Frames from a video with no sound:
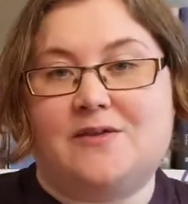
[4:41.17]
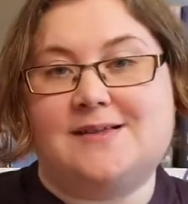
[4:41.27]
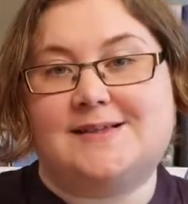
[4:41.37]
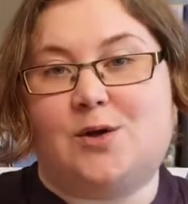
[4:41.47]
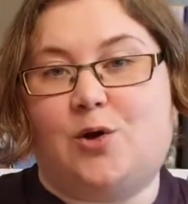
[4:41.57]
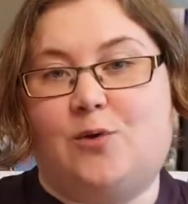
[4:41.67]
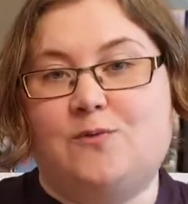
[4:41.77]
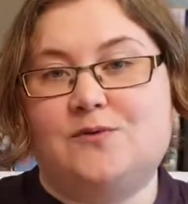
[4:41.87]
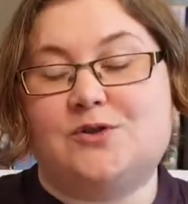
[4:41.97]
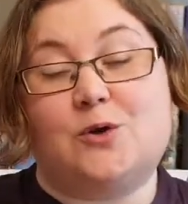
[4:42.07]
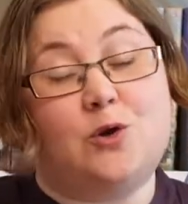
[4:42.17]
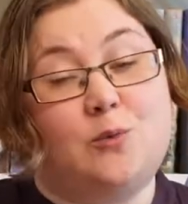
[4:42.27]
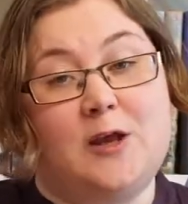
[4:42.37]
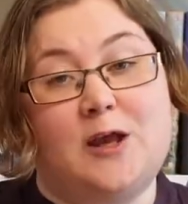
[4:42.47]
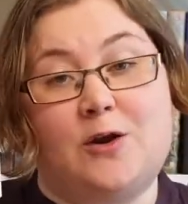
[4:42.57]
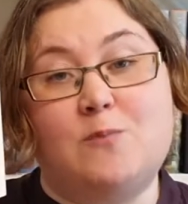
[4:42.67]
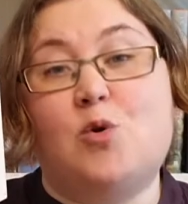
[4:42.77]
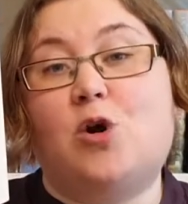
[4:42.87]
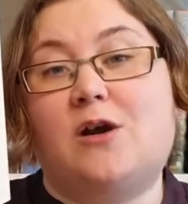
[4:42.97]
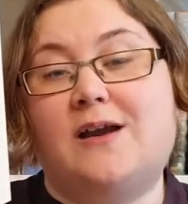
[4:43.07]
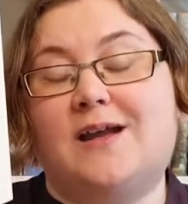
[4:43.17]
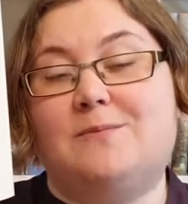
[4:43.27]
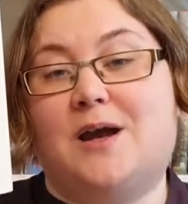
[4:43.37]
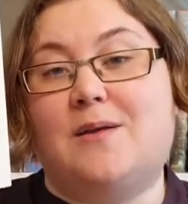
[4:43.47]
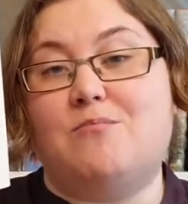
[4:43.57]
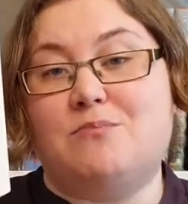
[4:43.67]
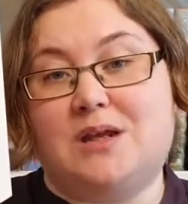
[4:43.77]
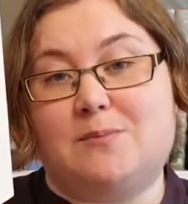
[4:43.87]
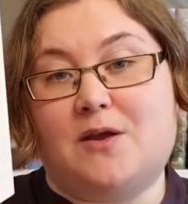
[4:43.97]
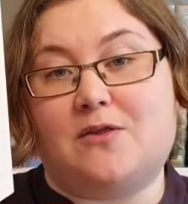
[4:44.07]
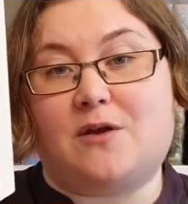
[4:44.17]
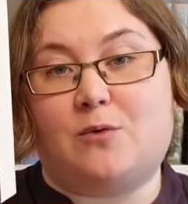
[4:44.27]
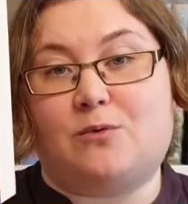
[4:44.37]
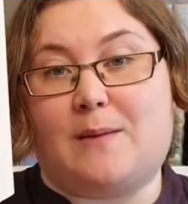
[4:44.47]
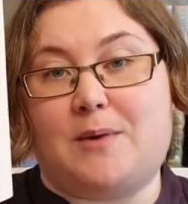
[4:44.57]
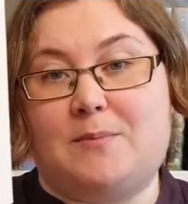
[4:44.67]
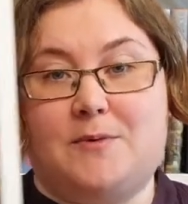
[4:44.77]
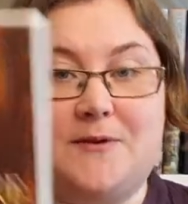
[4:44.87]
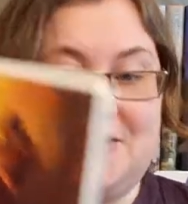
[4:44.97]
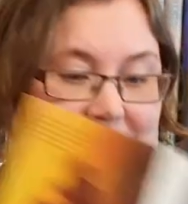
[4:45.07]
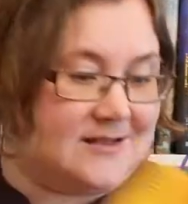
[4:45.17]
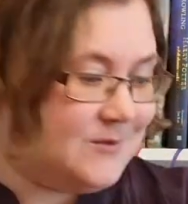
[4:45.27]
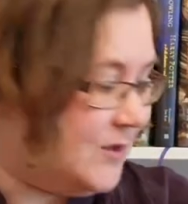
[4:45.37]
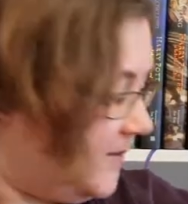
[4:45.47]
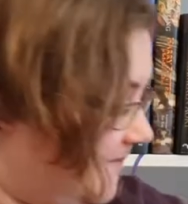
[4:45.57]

so you'll be hearing more in my mid-month wrap-up about this one.